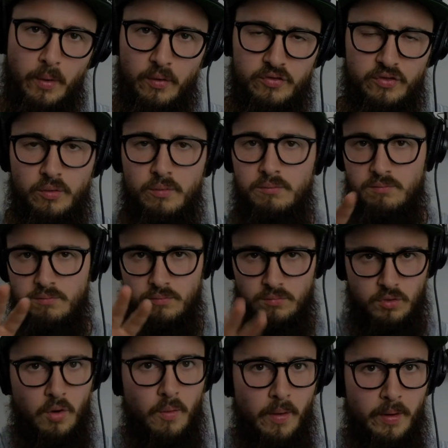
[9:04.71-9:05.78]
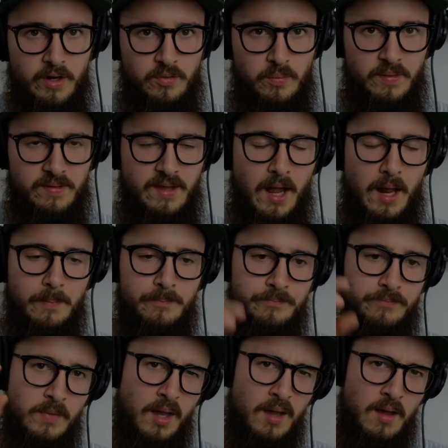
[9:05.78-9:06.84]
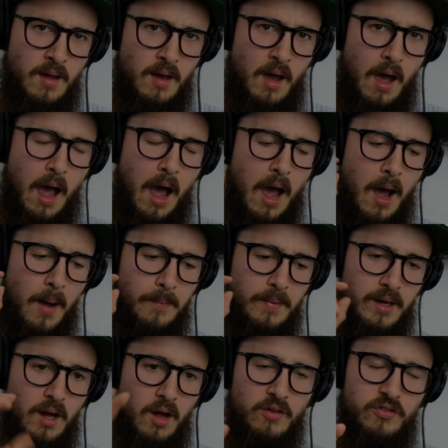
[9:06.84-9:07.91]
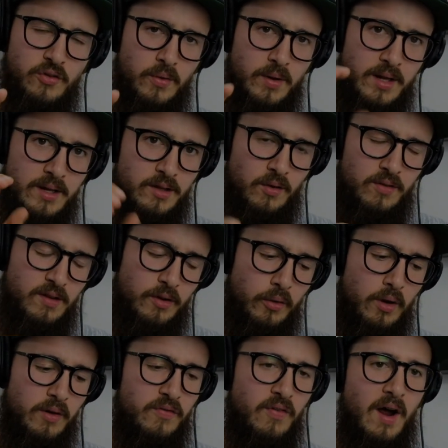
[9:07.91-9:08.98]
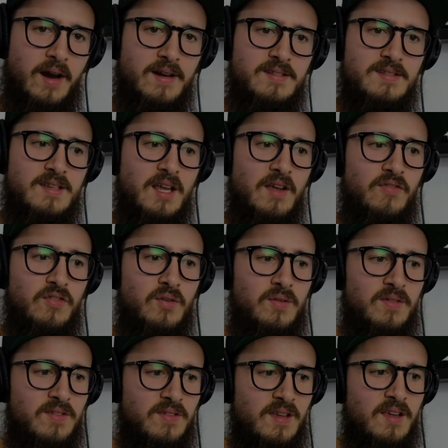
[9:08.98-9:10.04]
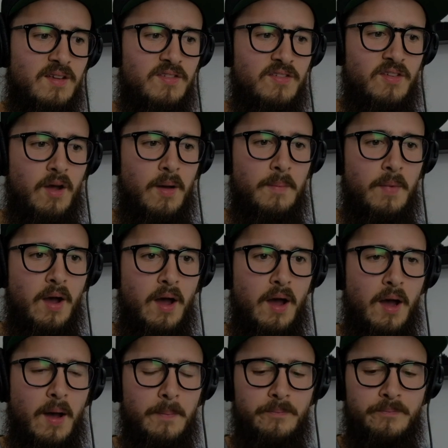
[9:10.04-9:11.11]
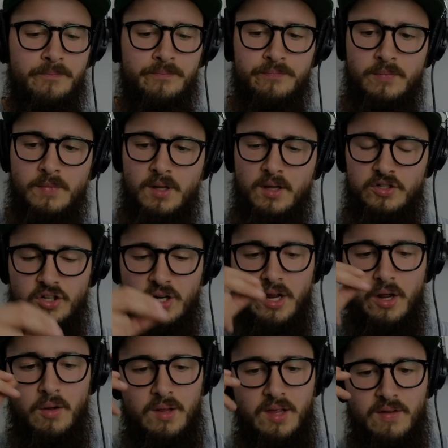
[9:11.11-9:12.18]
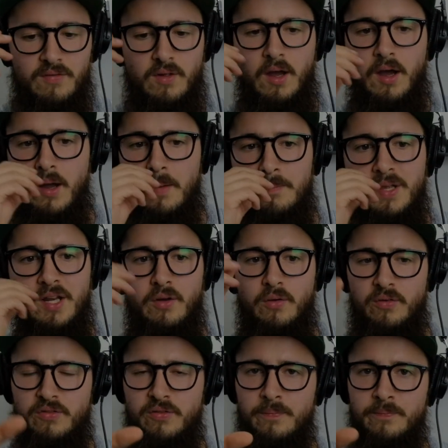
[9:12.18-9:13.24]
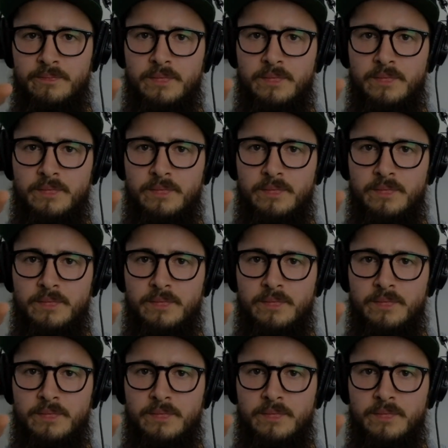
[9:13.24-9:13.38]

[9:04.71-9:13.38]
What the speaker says: So no worries with that. Also, in those little advice, if you see some should I only have beetles,